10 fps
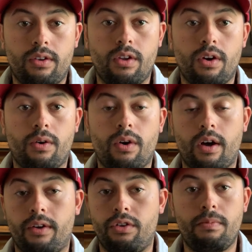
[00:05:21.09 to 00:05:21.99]

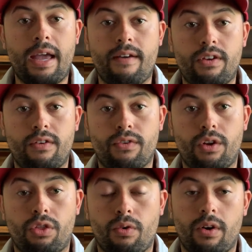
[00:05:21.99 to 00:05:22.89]
You may have a
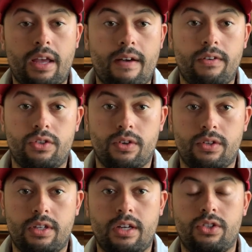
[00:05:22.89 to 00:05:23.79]
different authority having
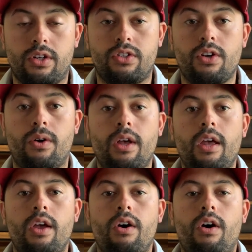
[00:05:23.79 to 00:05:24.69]
jurisdiction. So
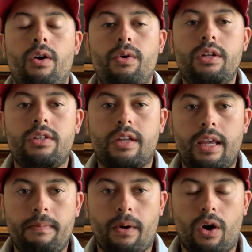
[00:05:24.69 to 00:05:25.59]
always
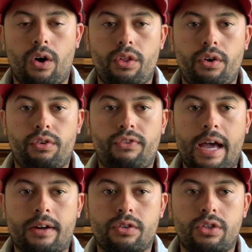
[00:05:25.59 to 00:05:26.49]
keep all those
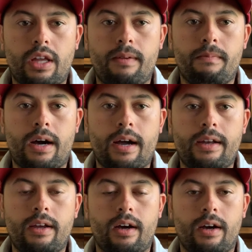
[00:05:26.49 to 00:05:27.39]
factors in
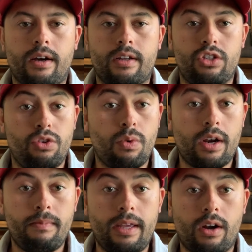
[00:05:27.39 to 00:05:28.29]
mind, because you
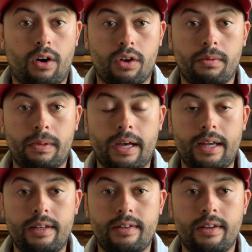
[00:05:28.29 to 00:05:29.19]
want to meet all
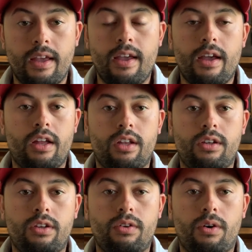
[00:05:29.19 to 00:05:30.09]
compliance,
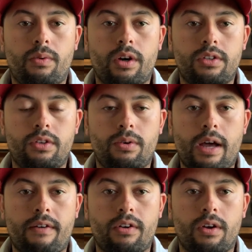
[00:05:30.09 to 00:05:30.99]
and you don't want to
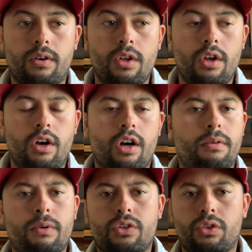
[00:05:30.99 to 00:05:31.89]
have a
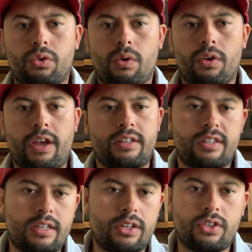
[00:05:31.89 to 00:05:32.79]
commercial door that's
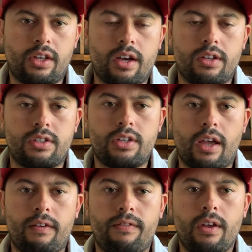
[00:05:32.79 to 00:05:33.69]
essentially
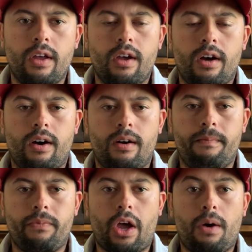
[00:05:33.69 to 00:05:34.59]
unsafe.
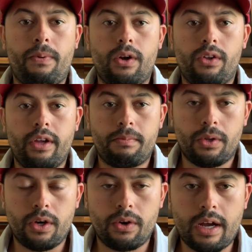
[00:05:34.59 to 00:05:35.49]
I'll put a link
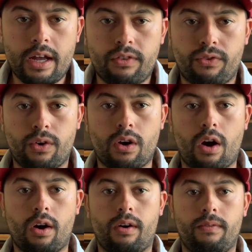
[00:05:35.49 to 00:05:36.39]
below, guys, for
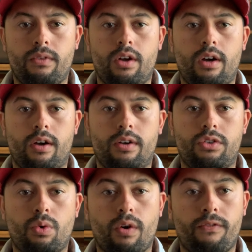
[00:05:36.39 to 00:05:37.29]
our
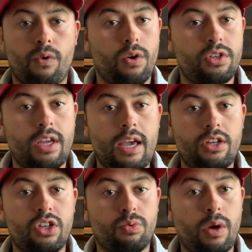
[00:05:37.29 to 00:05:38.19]
door force
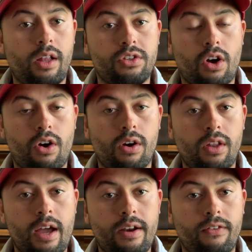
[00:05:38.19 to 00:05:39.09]
gauge, as well as our
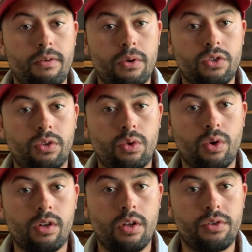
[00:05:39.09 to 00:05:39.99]
line of commercial
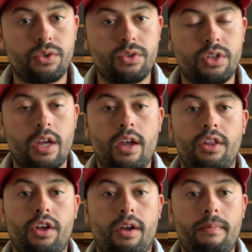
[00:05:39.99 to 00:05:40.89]
door closers,
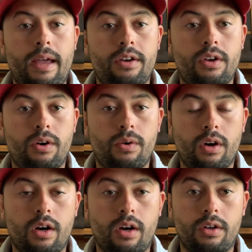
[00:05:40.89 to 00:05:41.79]
the
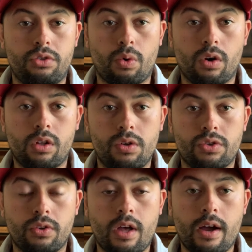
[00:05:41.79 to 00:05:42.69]
Commando door
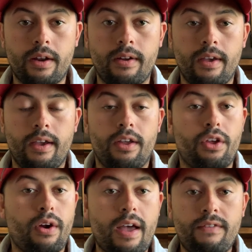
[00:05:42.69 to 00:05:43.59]
closer line.
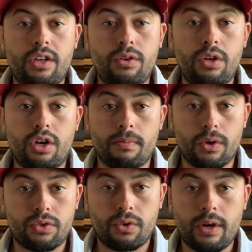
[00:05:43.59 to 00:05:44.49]
They're heavy duty
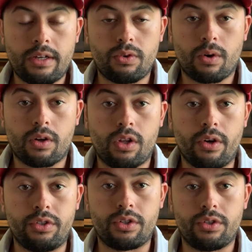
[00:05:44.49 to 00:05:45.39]
commercial grade door
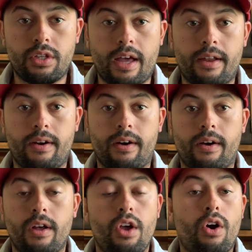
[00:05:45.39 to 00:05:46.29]
closers that
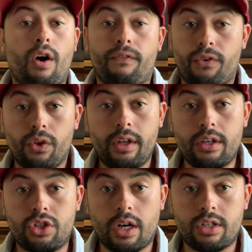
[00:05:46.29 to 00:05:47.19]
are fully
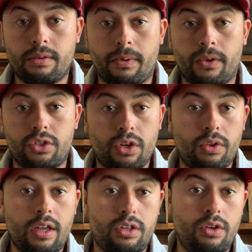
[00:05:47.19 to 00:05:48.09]
adjustable. So
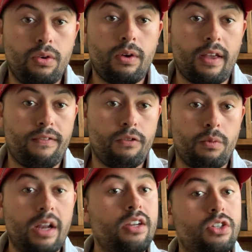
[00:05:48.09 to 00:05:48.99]
they do, if
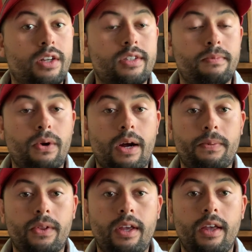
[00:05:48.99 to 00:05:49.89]
when adjusted
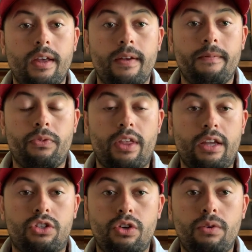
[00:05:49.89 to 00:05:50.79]
properly,
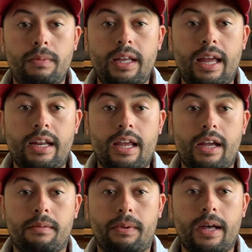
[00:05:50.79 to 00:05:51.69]
they do meet
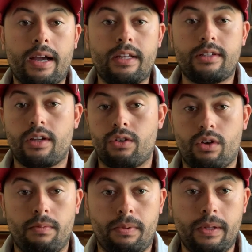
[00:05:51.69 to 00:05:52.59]
ADA compliance.
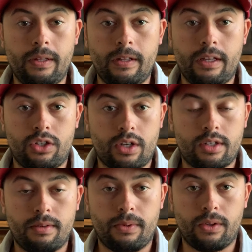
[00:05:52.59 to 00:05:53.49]
Completely
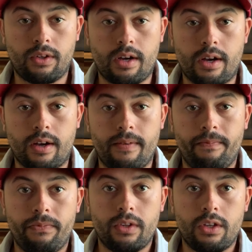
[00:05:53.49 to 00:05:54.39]
adjustable
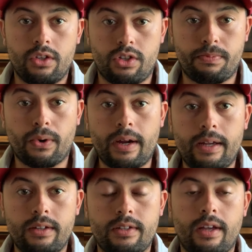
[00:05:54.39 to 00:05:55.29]

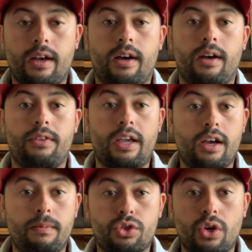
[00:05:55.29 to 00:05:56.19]
springs. They
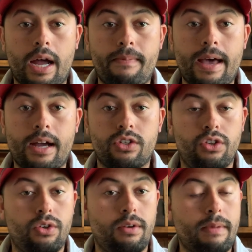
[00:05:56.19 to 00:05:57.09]
come tri-pack, so
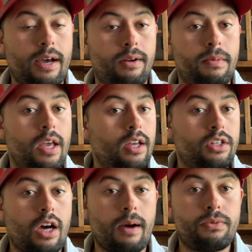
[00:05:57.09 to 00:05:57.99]
you can mount them
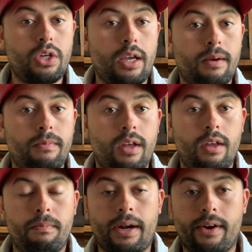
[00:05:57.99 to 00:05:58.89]
top jam,
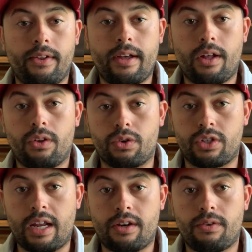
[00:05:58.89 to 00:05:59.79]
parallel, or
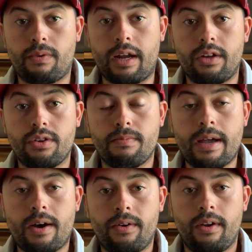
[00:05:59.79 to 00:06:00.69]
standard regular
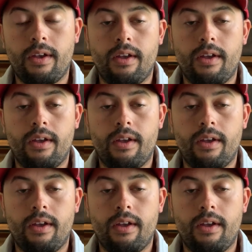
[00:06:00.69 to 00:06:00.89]
mount.